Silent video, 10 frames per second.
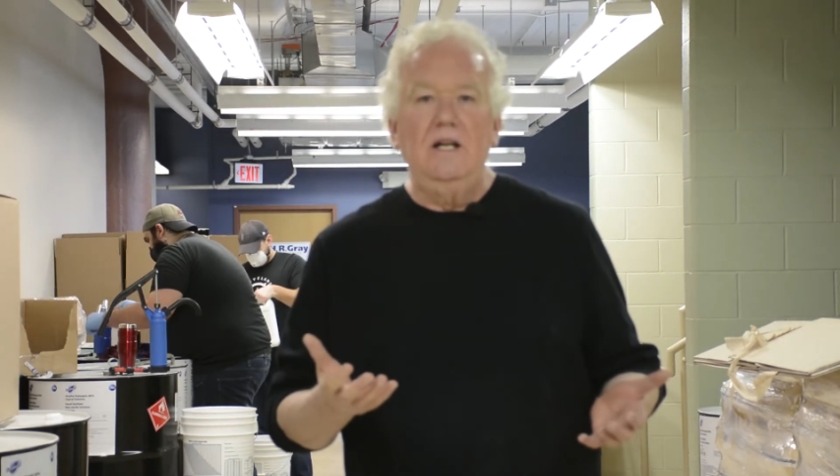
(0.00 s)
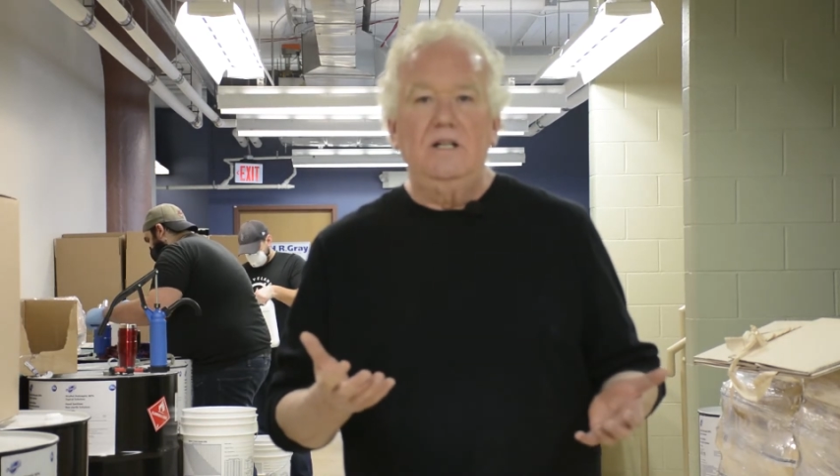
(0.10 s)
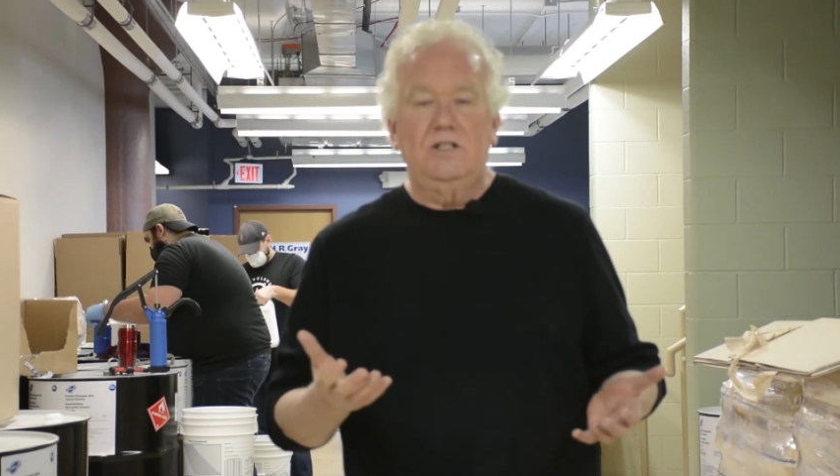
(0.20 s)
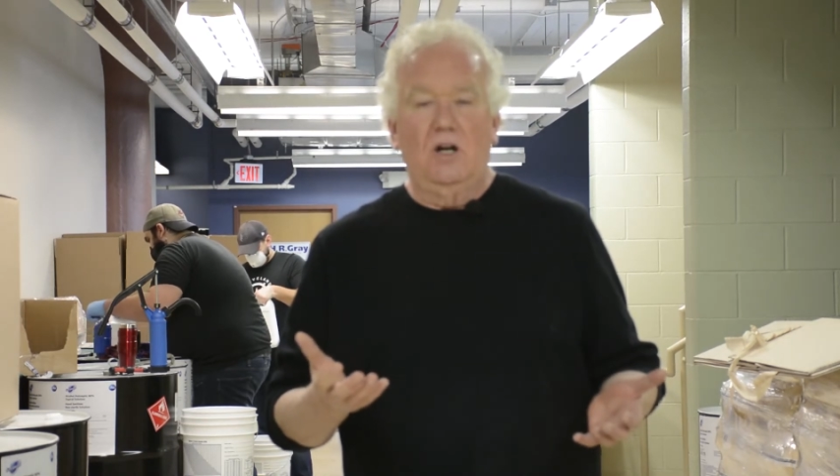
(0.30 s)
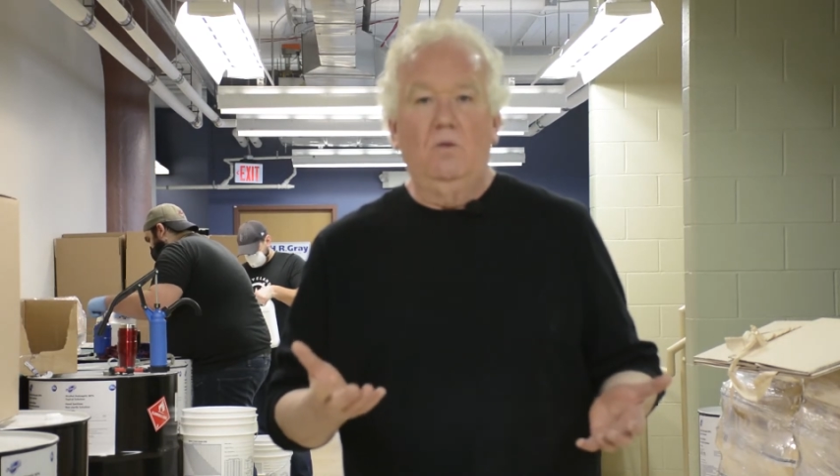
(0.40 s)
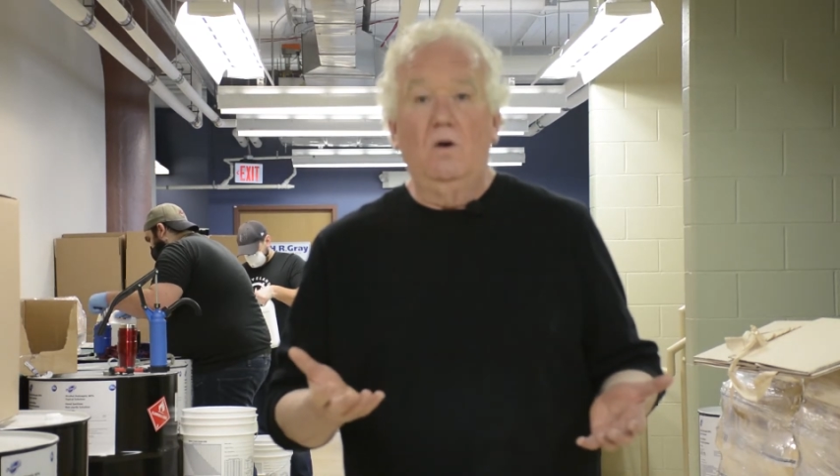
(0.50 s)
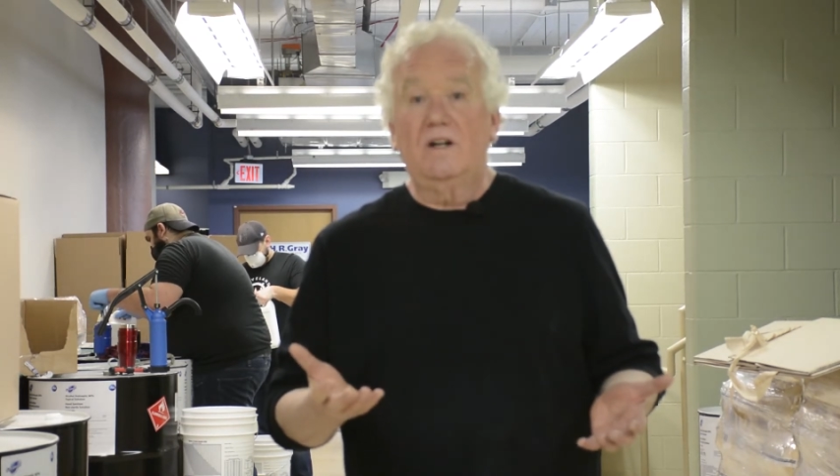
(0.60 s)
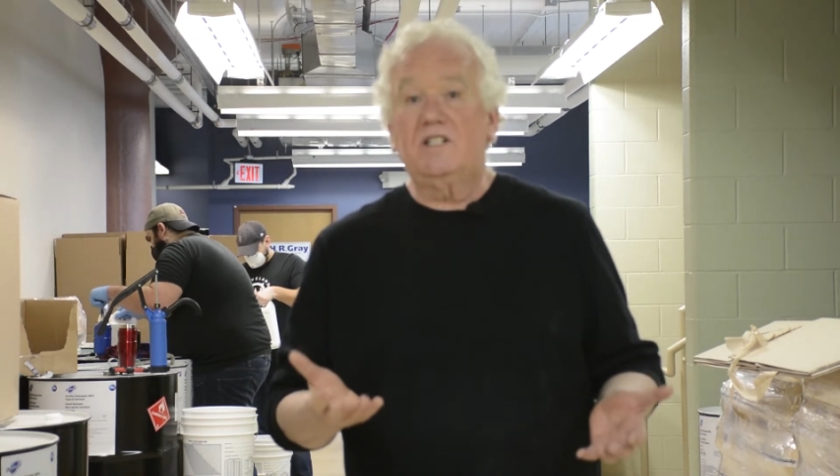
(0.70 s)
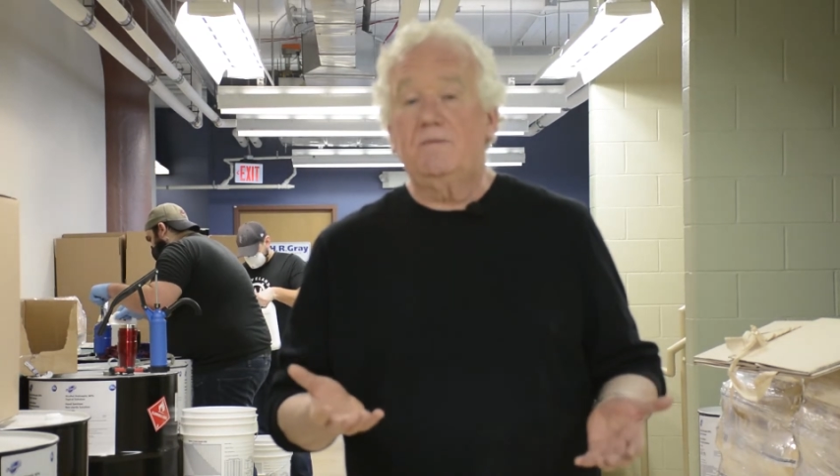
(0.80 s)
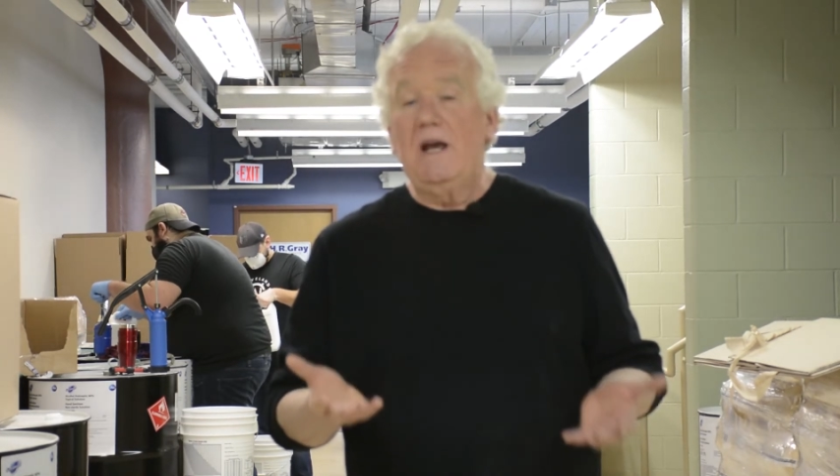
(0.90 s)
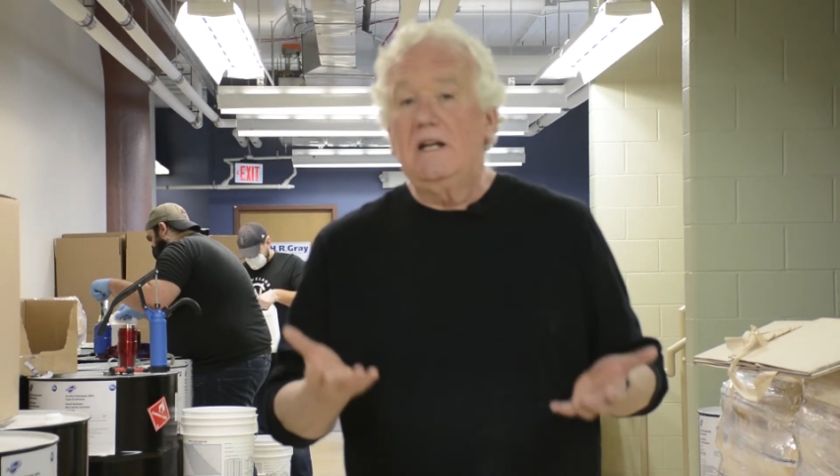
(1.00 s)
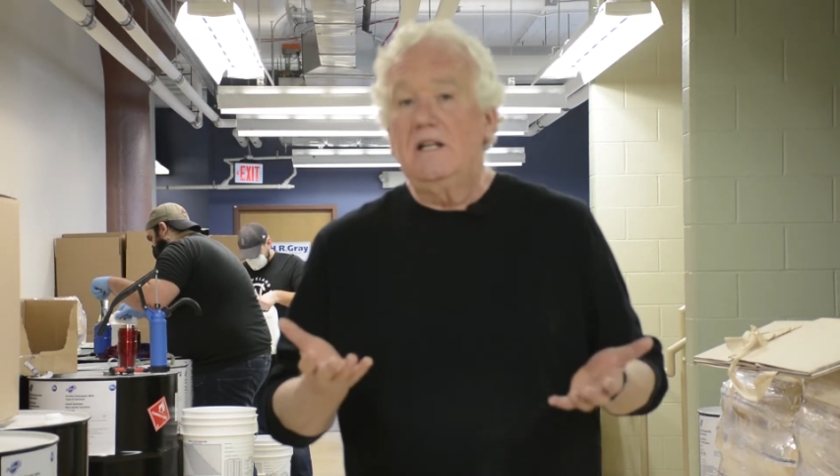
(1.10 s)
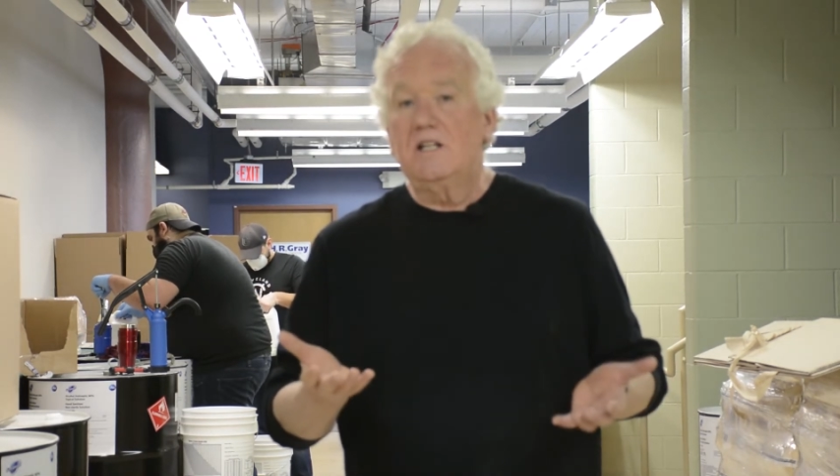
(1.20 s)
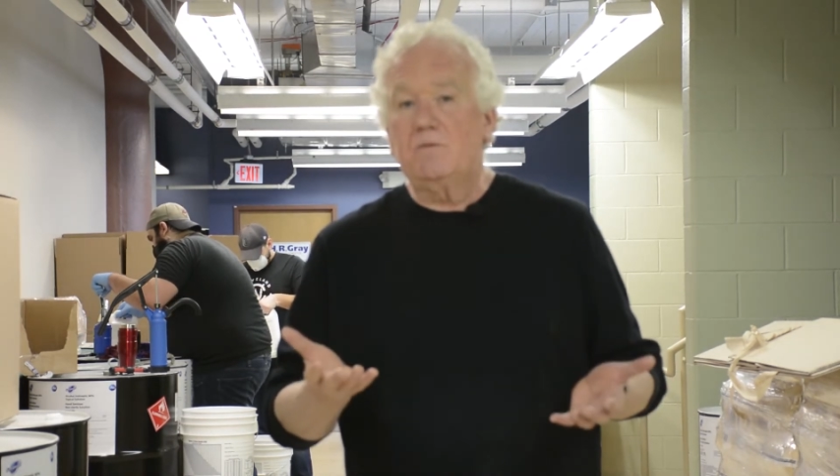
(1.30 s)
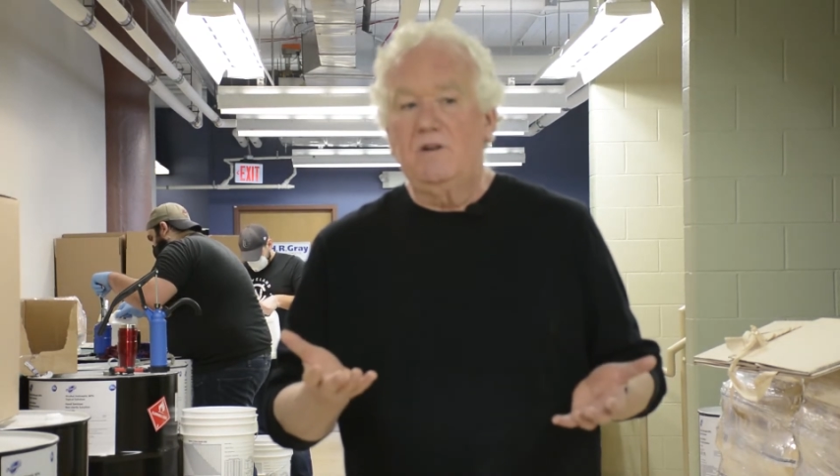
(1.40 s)
So we're
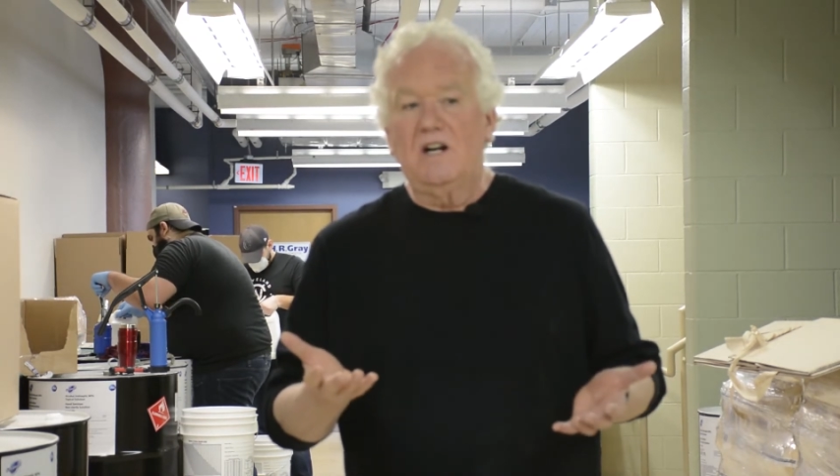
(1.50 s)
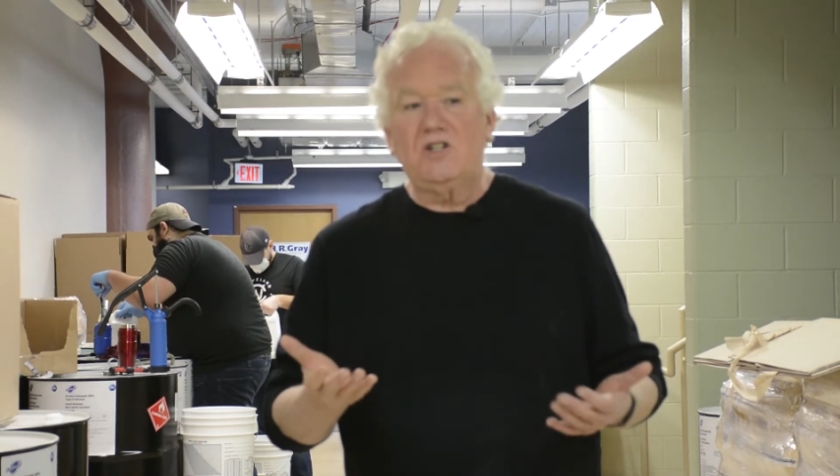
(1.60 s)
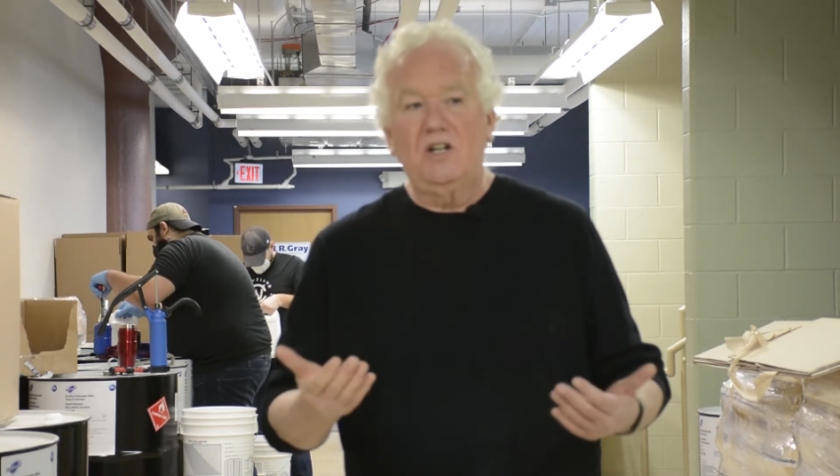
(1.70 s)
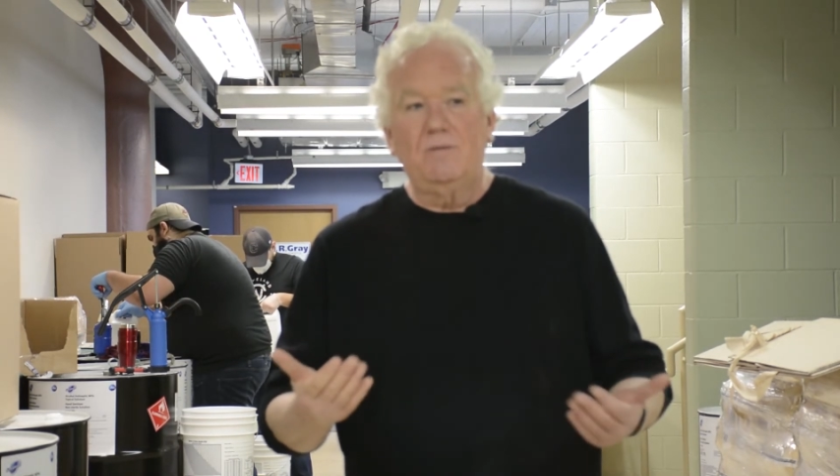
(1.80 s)
expanding this production.